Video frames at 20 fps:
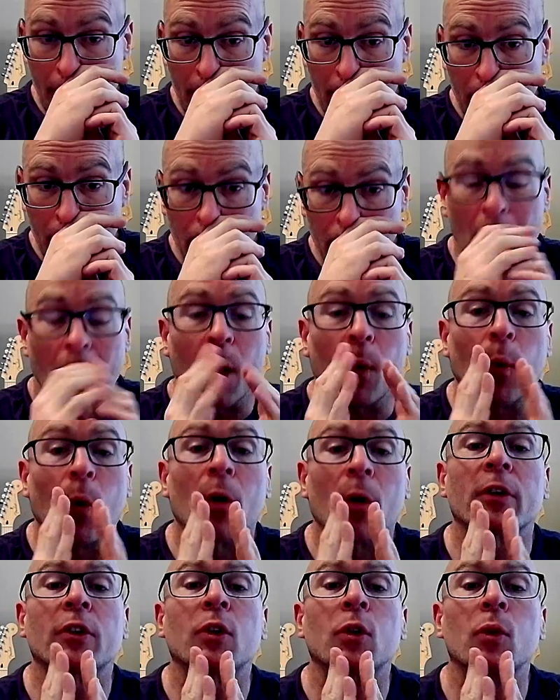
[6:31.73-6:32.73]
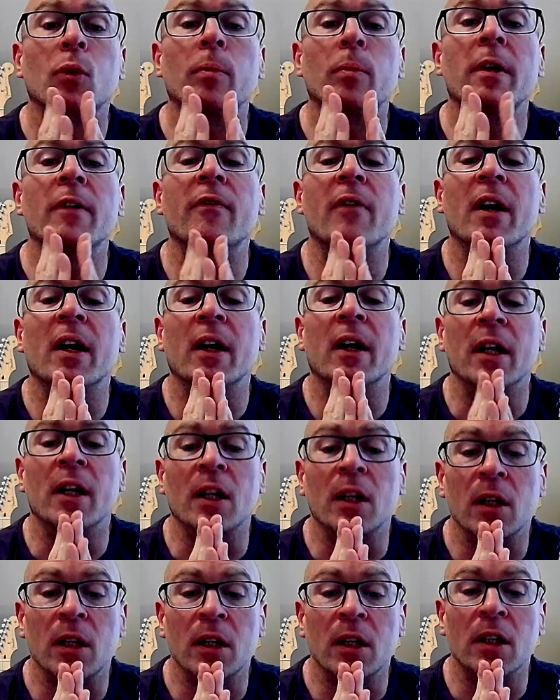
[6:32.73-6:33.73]
I want to be very
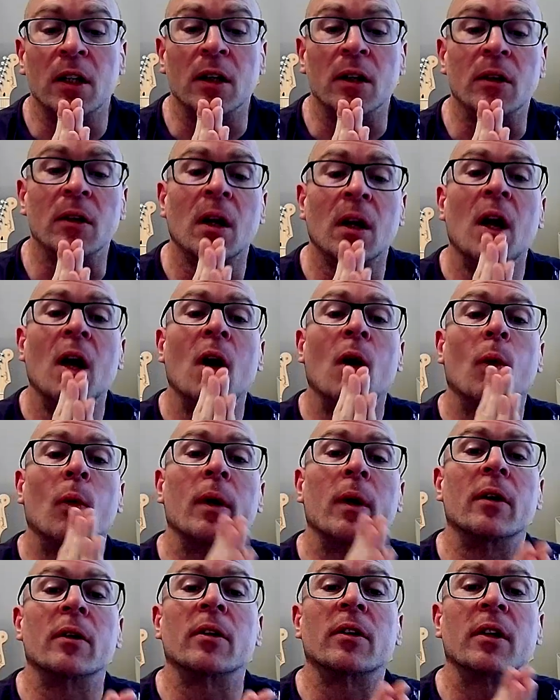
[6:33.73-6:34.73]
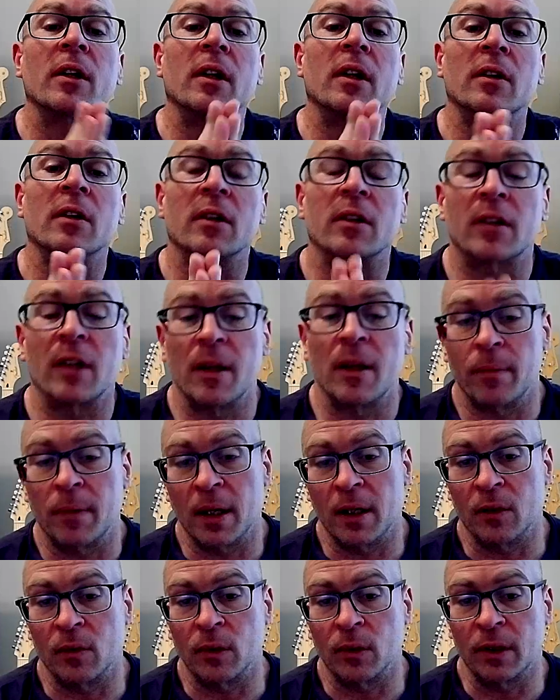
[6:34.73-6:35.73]
clear. We are seeing the same
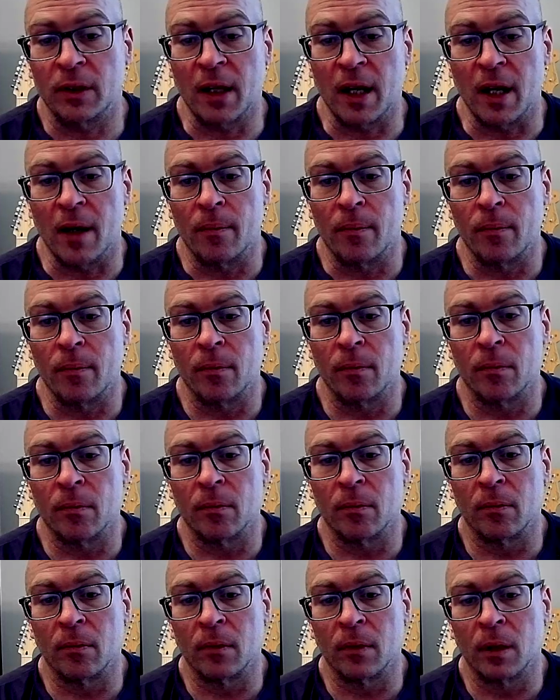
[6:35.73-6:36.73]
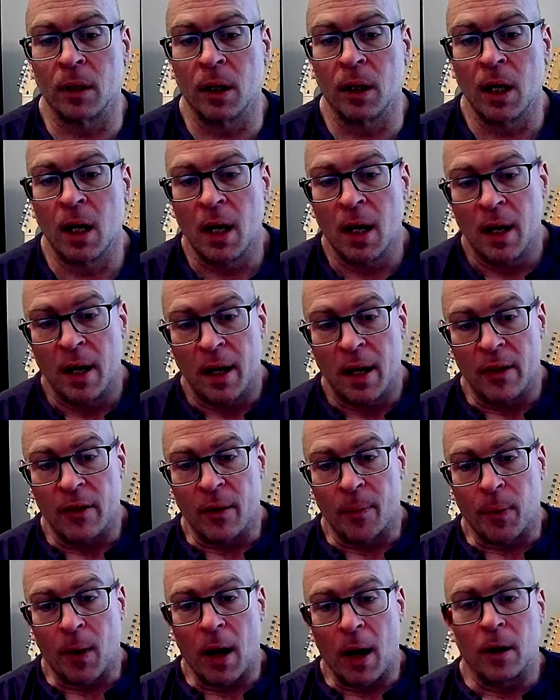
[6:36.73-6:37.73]
things with Sam. And the
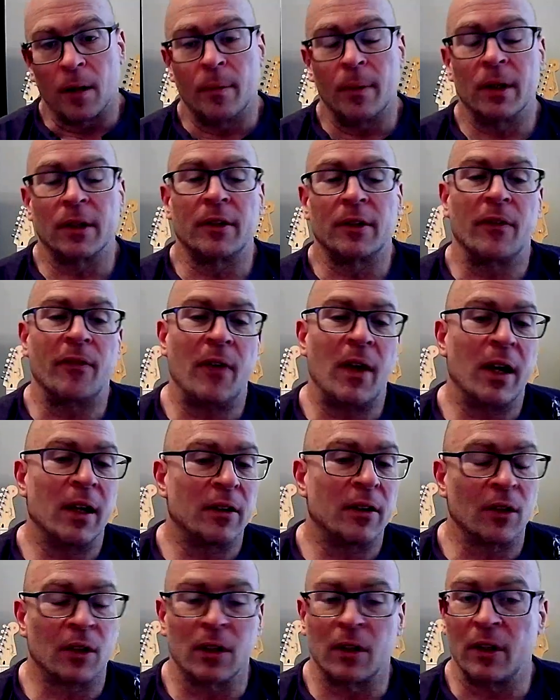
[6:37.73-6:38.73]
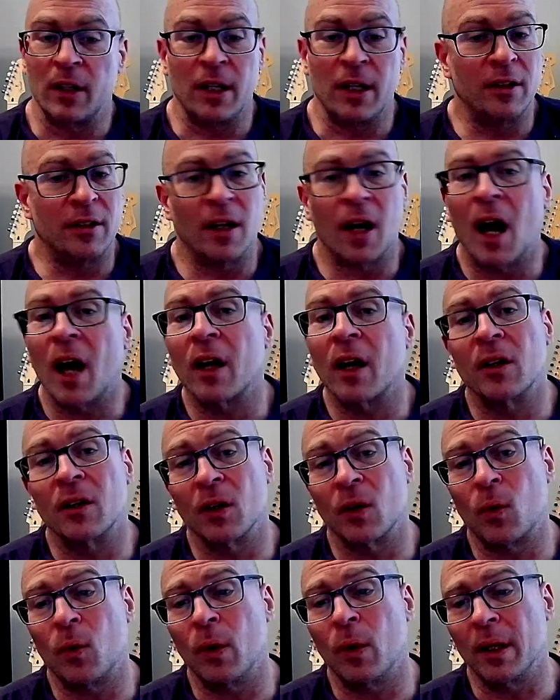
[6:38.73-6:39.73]
problem is the fans are going to, he's not going to
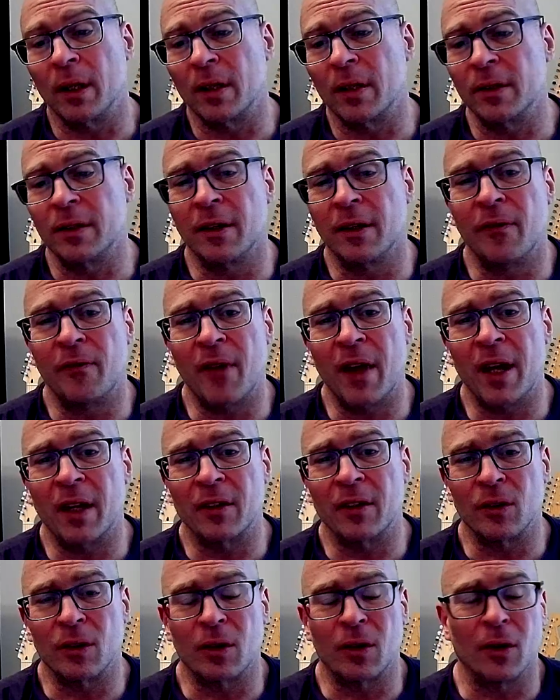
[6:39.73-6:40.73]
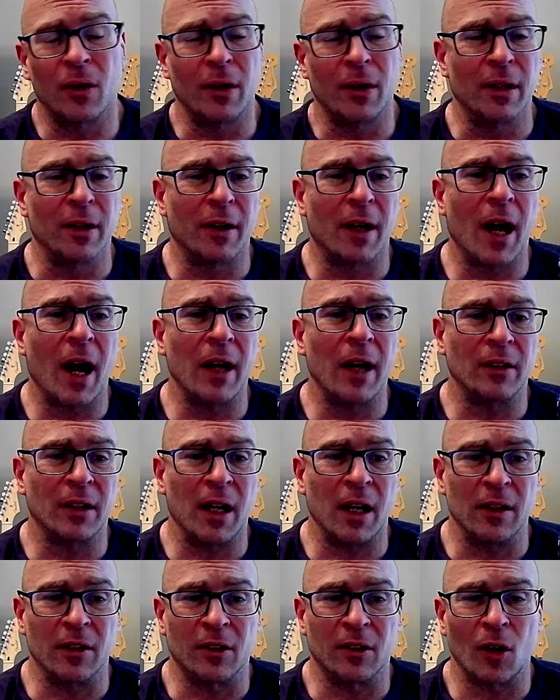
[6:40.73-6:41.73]
quit because the fans are growing. The guy's
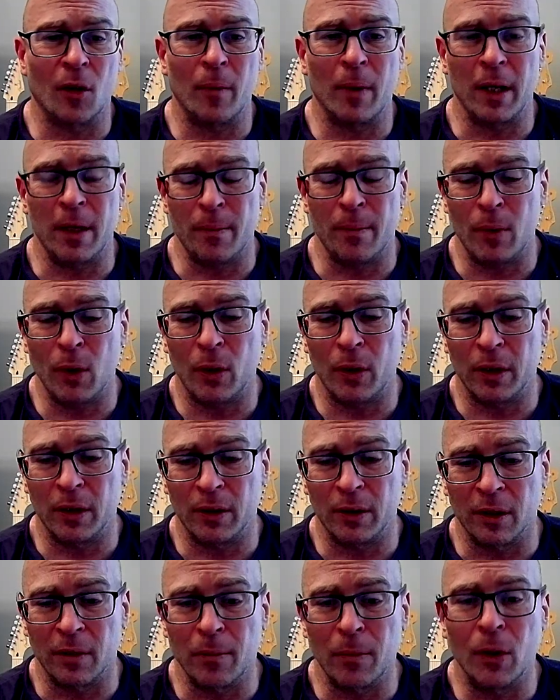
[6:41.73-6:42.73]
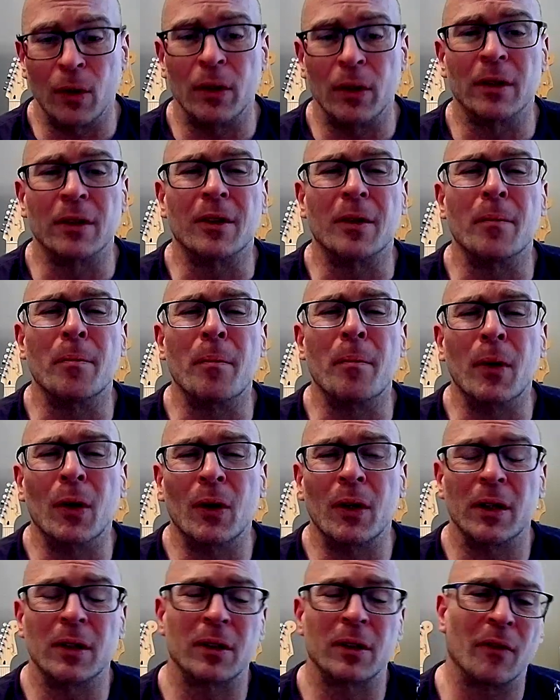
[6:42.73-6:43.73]
gained so many millions and millions and
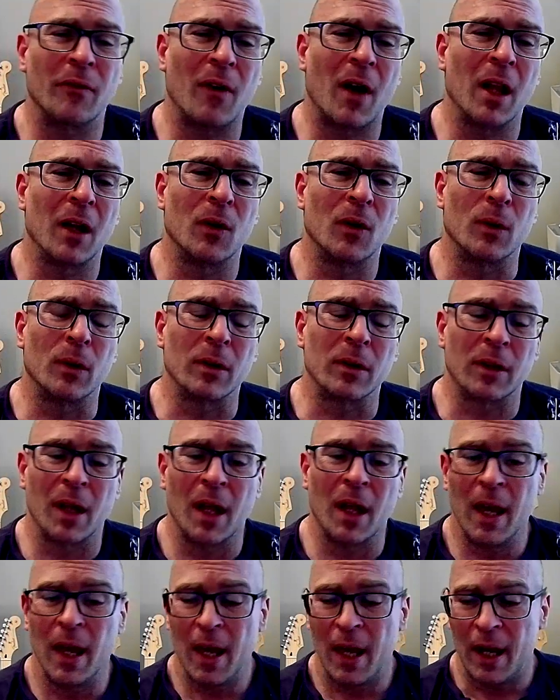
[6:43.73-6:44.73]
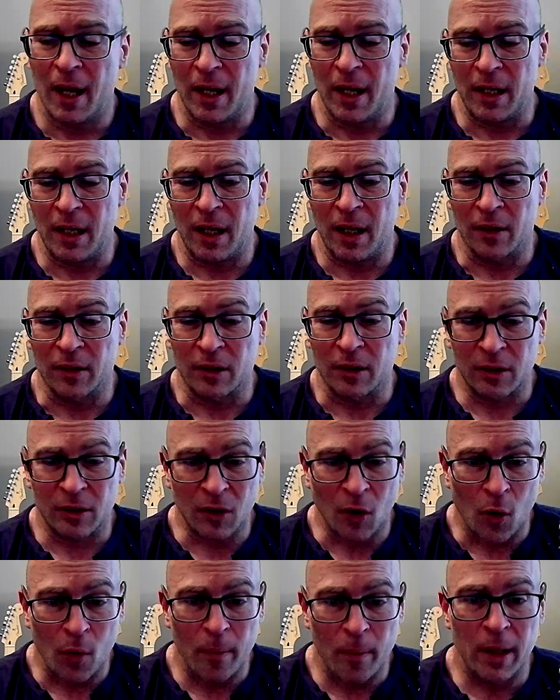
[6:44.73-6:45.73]
millions of followers, and he has
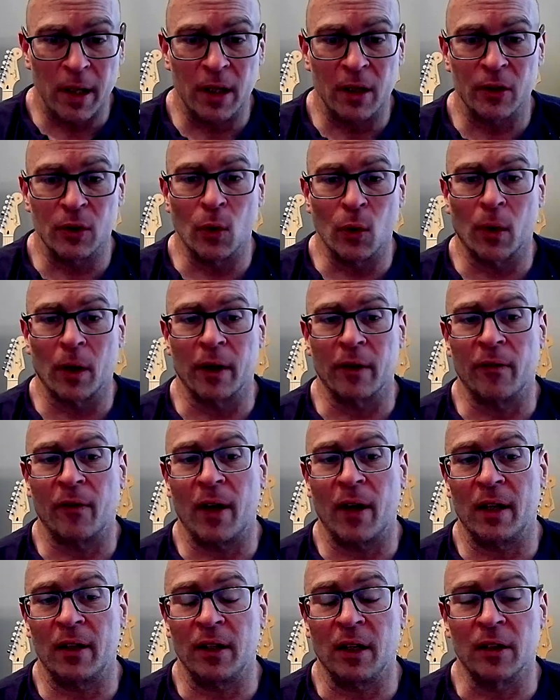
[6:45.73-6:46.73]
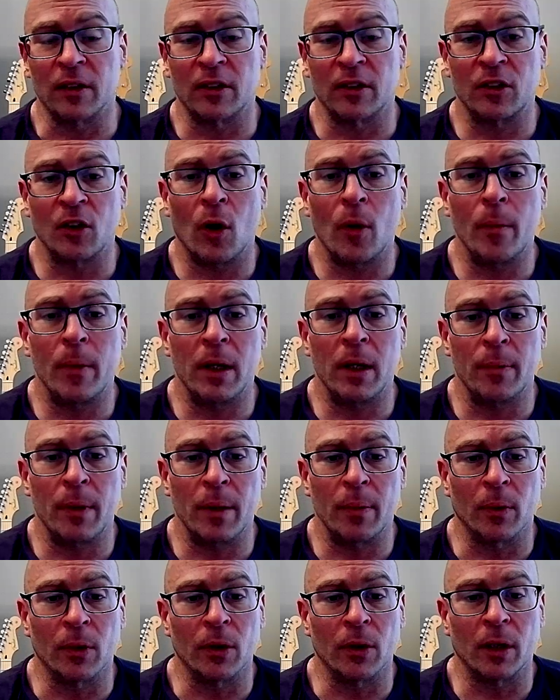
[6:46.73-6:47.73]
so many adoring fans. He has so many
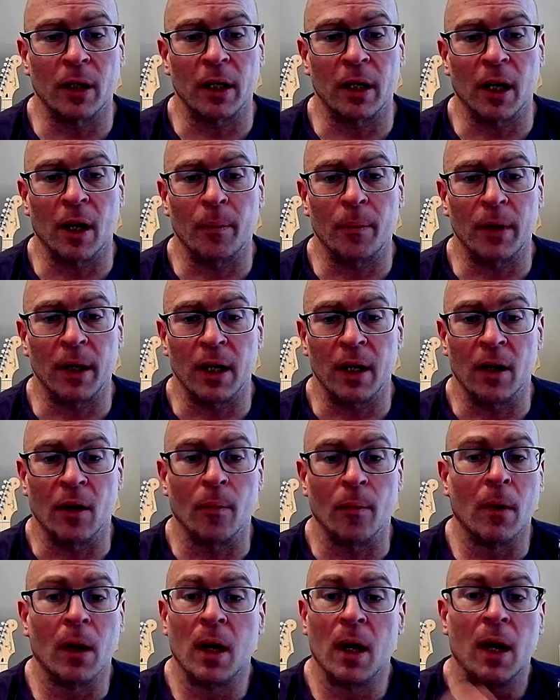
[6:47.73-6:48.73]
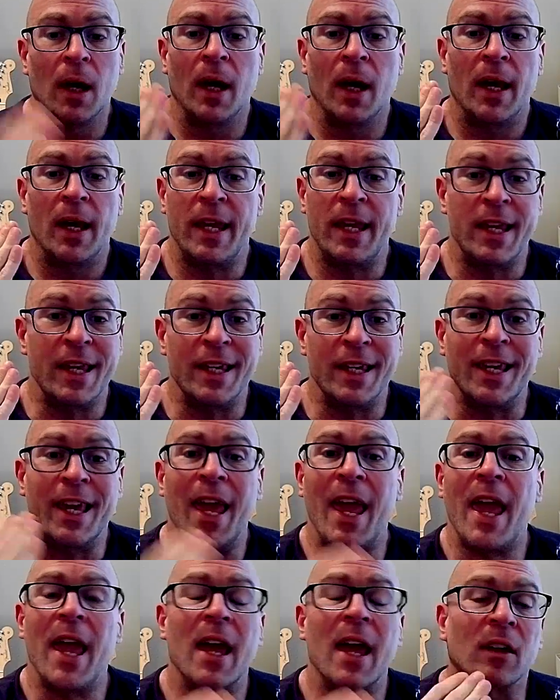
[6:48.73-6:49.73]
people looking up to him. He
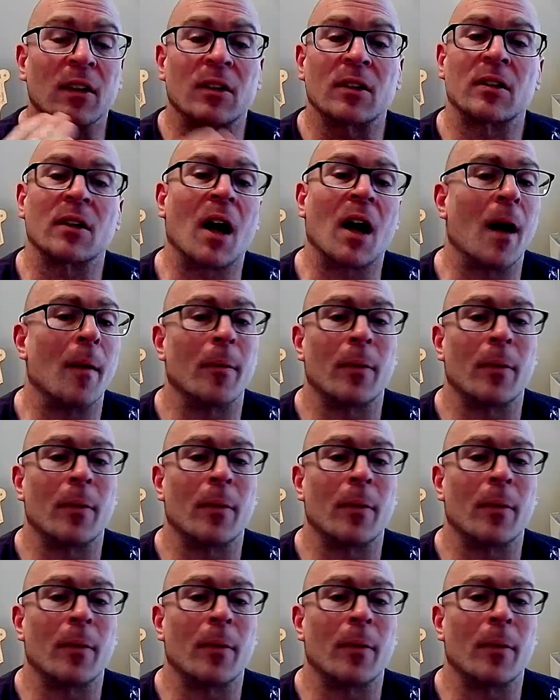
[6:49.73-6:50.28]
can't stop.